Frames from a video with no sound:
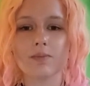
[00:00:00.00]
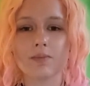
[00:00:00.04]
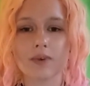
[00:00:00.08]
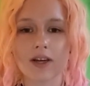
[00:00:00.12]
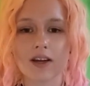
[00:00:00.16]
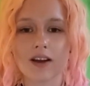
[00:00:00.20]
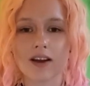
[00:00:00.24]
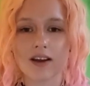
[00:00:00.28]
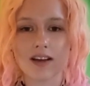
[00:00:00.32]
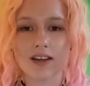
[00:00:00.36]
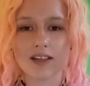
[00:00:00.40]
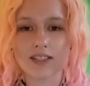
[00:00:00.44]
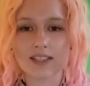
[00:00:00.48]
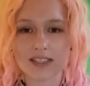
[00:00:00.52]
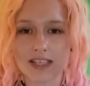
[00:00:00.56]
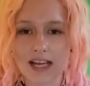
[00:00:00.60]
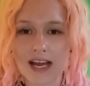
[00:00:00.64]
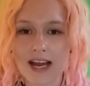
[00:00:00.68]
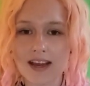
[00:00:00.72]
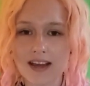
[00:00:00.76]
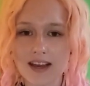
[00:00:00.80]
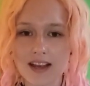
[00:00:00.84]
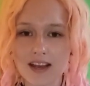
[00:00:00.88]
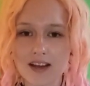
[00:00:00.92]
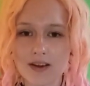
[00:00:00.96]
deeper
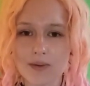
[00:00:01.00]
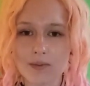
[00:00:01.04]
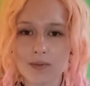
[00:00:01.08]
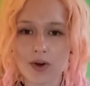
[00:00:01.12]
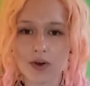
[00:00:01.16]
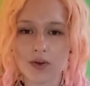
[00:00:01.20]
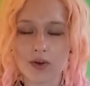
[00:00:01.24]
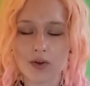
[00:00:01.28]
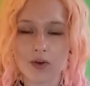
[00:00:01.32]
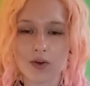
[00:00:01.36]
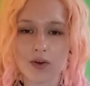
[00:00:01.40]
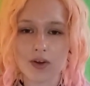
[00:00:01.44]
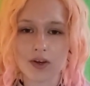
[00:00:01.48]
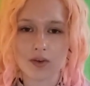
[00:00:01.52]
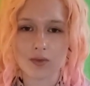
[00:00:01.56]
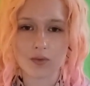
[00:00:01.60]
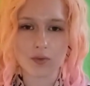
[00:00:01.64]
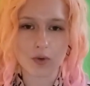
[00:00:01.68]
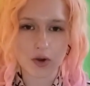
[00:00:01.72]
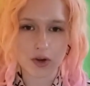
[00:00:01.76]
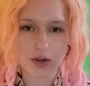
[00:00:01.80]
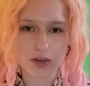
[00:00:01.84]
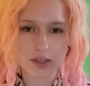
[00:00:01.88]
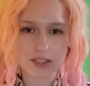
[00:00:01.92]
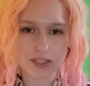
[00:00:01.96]
understanding about all the
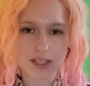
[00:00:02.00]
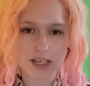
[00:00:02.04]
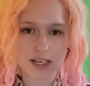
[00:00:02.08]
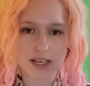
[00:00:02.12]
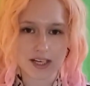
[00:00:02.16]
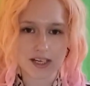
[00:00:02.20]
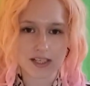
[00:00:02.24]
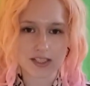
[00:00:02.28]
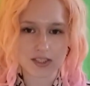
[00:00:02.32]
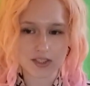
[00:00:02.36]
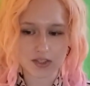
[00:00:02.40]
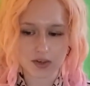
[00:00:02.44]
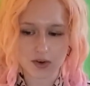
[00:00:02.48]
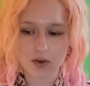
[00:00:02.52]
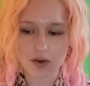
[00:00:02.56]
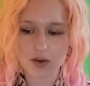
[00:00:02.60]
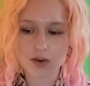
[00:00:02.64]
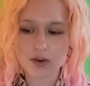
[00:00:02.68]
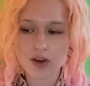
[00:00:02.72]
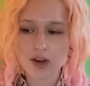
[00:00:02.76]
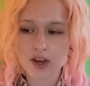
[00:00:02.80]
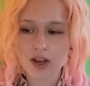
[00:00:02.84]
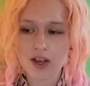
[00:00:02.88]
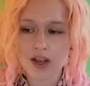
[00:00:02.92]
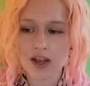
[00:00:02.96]
works that I
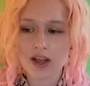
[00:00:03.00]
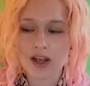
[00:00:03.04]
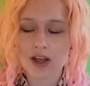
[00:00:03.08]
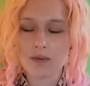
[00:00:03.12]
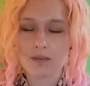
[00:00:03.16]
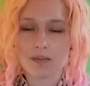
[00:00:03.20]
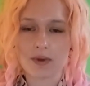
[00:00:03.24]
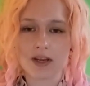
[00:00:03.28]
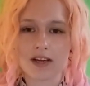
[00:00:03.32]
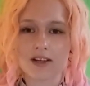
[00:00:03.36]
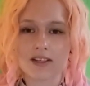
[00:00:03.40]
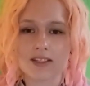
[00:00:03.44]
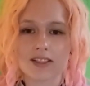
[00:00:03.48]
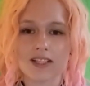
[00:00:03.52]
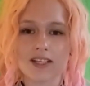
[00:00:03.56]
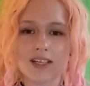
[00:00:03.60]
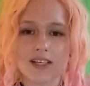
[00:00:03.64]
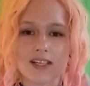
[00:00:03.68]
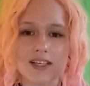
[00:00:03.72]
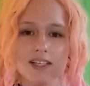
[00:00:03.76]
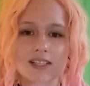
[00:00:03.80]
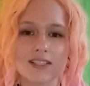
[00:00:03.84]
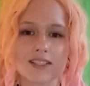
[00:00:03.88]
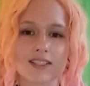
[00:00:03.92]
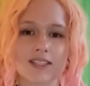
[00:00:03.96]
saw, because
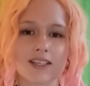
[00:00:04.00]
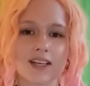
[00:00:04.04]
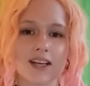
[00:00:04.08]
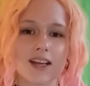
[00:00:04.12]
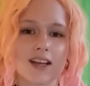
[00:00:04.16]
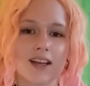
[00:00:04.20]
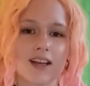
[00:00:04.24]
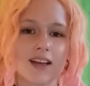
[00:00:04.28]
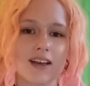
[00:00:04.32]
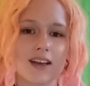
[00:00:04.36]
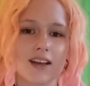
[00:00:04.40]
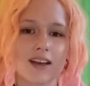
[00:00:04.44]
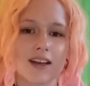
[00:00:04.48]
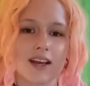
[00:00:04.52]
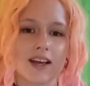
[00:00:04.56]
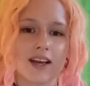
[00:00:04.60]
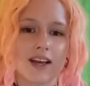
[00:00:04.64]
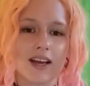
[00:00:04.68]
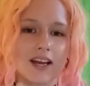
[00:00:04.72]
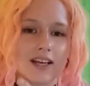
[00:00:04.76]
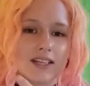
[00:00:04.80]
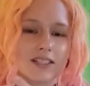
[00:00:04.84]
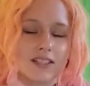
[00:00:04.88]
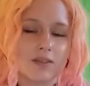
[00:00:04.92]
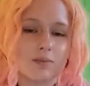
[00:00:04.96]
in this
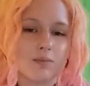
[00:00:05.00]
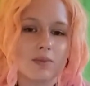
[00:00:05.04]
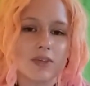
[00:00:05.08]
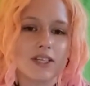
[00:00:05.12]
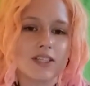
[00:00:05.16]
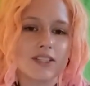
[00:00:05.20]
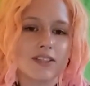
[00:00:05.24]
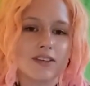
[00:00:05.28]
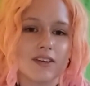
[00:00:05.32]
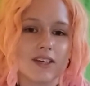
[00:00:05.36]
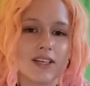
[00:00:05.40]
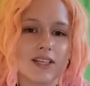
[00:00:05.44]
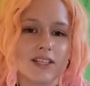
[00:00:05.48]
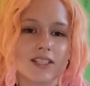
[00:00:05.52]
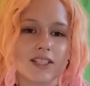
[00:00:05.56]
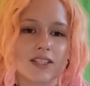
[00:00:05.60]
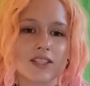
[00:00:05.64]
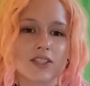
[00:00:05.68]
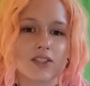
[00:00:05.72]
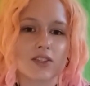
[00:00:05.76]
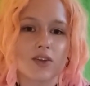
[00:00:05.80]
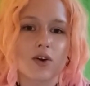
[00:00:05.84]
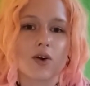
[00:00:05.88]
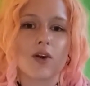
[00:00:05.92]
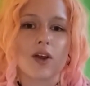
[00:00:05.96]
like exhibition, it's
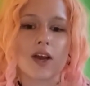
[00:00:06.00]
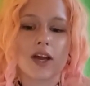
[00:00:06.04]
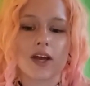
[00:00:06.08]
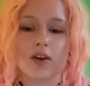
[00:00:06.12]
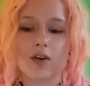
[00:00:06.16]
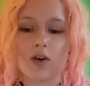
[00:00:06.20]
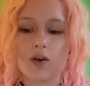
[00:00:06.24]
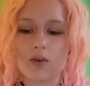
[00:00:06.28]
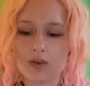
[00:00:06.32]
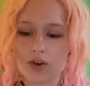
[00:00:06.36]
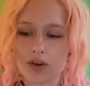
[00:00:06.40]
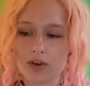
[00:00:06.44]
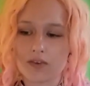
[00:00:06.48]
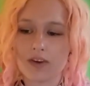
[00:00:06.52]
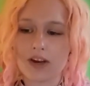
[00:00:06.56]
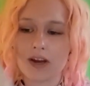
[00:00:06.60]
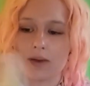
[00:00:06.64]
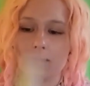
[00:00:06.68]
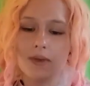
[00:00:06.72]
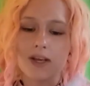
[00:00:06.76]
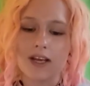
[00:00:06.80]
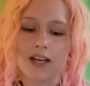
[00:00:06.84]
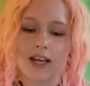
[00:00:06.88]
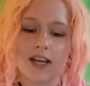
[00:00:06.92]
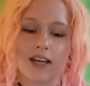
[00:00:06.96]
just so like
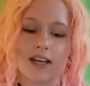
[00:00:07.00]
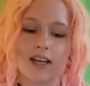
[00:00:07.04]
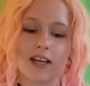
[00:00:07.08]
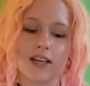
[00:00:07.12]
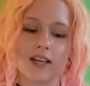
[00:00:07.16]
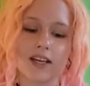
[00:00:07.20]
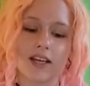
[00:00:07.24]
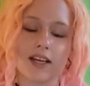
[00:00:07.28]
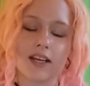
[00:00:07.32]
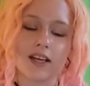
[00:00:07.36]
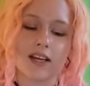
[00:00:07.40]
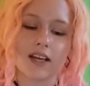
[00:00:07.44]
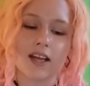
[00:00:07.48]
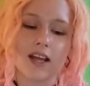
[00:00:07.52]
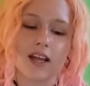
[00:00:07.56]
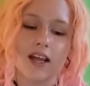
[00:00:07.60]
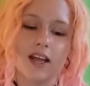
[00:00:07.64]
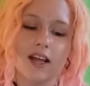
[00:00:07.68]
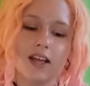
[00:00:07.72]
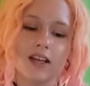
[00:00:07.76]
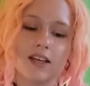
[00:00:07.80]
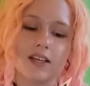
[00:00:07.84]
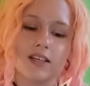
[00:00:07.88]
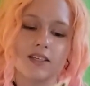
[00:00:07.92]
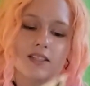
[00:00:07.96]
overwhelming. And I think
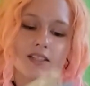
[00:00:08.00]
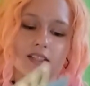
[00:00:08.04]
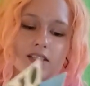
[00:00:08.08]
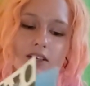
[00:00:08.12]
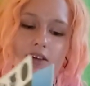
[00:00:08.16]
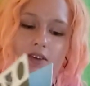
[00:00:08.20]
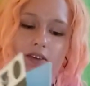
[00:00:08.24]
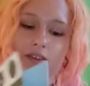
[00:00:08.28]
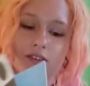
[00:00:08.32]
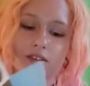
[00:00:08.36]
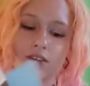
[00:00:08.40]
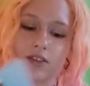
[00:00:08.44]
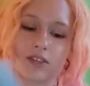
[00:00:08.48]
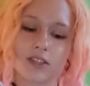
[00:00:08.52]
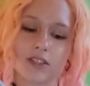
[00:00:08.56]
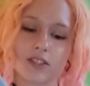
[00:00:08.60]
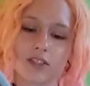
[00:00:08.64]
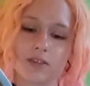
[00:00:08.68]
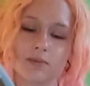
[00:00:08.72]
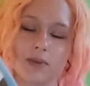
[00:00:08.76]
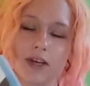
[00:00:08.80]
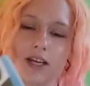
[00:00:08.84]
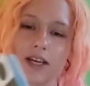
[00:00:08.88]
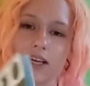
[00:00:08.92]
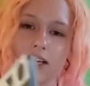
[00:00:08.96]
she also
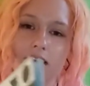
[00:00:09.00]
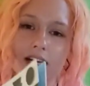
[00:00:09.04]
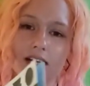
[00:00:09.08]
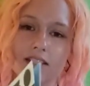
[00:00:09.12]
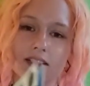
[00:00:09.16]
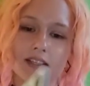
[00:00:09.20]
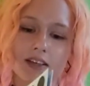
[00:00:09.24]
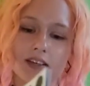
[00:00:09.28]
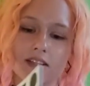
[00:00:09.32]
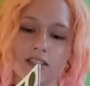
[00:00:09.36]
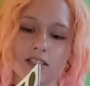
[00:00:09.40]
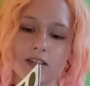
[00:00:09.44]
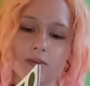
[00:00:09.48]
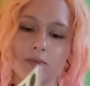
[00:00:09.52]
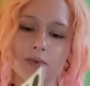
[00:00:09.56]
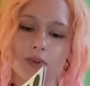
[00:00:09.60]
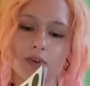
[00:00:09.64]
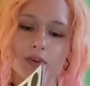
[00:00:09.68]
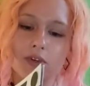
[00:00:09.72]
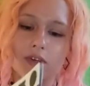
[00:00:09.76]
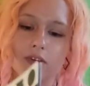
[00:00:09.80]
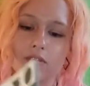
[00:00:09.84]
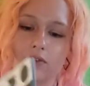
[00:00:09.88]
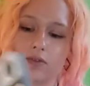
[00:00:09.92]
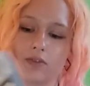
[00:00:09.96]
just made like such a
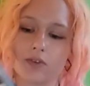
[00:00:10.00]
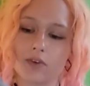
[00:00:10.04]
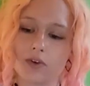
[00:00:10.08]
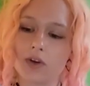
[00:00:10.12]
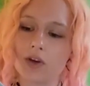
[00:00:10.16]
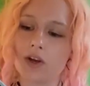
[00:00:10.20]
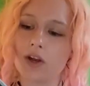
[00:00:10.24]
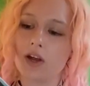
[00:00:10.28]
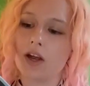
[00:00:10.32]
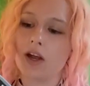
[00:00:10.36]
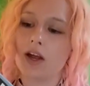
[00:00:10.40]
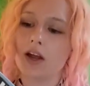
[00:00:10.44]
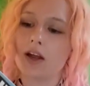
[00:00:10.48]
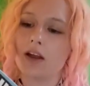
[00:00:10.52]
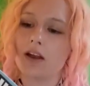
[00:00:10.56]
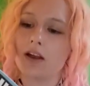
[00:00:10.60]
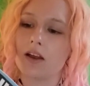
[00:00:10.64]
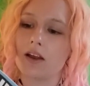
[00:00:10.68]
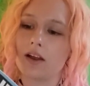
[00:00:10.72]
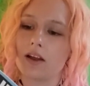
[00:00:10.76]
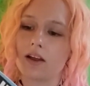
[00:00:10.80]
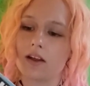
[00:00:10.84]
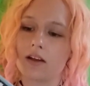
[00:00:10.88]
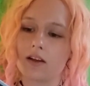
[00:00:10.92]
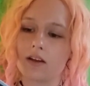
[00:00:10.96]
beautiful
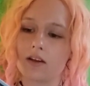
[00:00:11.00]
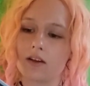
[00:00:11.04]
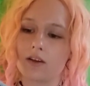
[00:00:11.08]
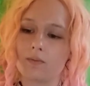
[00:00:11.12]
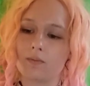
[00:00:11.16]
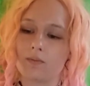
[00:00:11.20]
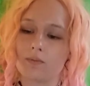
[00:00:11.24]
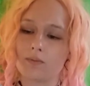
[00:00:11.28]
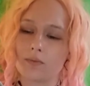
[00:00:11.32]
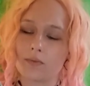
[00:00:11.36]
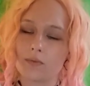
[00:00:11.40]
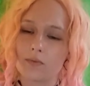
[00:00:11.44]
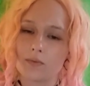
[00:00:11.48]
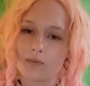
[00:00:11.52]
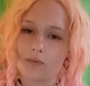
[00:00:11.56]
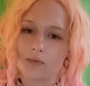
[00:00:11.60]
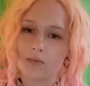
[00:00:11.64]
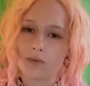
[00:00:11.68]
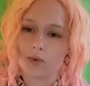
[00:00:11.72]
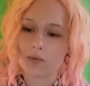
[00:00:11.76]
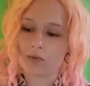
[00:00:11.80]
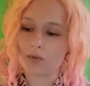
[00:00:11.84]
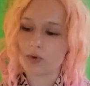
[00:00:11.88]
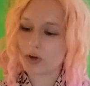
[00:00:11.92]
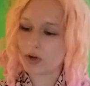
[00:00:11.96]
um,
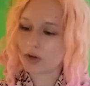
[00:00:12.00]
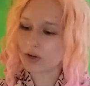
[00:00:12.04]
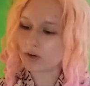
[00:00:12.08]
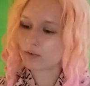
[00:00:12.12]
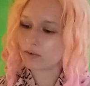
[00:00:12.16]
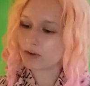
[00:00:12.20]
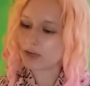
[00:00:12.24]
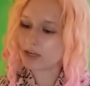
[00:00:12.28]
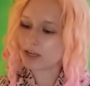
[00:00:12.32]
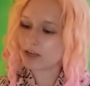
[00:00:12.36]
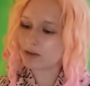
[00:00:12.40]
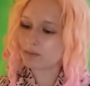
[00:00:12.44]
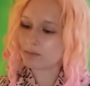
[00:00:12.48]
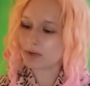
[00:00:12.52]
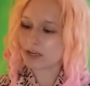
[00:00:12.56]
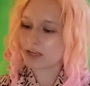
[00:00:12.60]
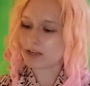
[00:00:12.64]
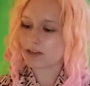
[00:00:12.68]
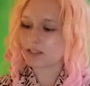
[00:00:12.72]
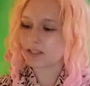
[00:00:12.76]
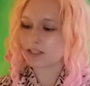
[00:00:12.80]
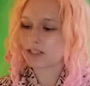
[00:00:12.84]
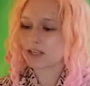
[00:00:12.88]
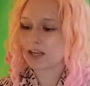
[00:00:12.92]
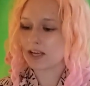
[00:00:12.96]
work with it
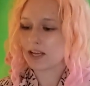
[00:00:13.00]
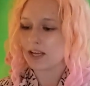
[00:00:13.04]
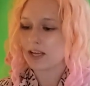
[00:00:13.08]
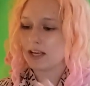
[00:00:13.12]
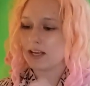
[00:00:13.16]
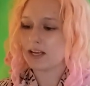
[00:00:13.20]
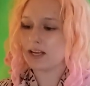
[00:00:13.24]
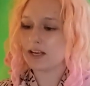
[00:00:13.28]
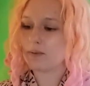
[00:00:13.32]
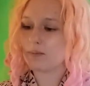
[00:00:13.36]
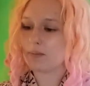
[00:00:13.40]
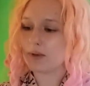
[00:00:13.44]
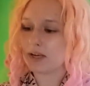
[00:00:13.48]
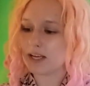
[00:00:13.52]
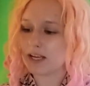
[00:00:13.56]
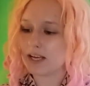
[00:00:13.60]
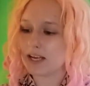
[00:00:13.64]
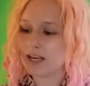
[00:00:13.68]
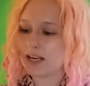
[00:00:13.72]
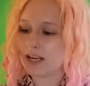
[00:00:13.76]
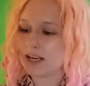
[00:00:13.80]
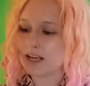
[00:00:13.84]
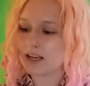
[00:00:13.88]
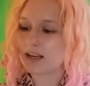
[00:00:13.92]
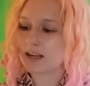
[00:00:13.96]
because in the
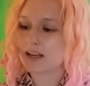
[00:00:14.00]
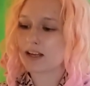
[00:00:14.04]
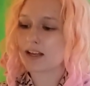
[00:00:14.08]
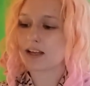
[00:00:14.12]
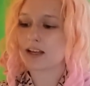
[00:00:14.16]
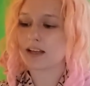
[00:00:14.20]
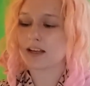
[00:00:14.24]
beginning,